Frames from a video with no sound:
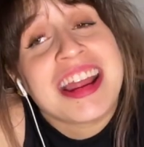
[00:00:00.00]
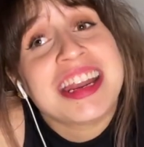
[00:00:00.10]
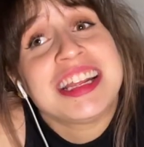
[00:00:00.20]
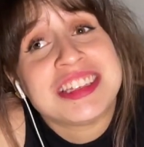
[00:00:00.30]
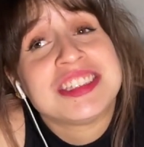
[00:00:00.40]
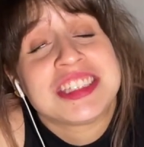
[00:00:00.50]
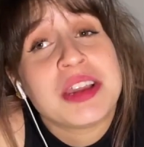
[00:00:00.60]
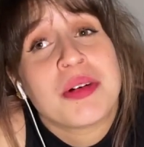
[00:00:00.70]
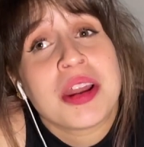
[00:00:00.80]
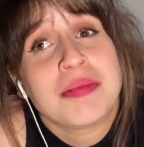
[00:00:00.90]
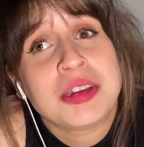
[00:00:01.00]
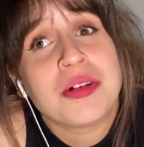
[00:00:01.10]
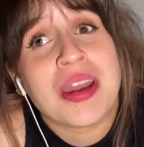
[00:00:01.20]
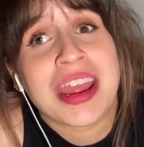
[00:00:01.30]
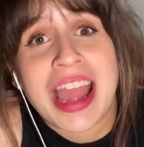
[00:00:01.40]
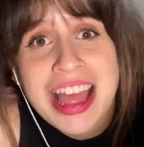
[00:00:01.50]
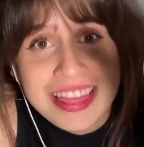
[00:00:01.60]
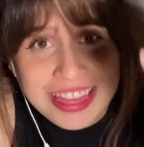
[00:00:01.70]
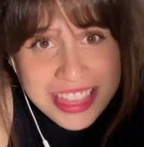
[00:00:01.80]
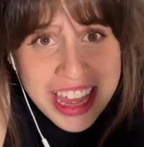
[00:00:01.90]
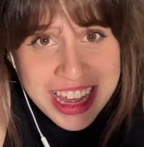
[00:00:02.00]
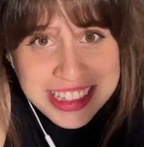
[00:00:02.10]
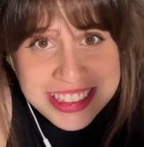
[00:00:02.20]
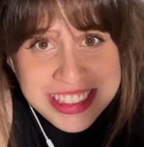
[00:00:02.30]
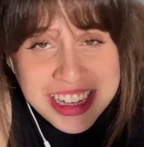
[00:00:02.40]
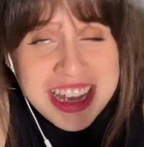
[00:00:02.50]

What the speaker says: need to see what I'm doing. And this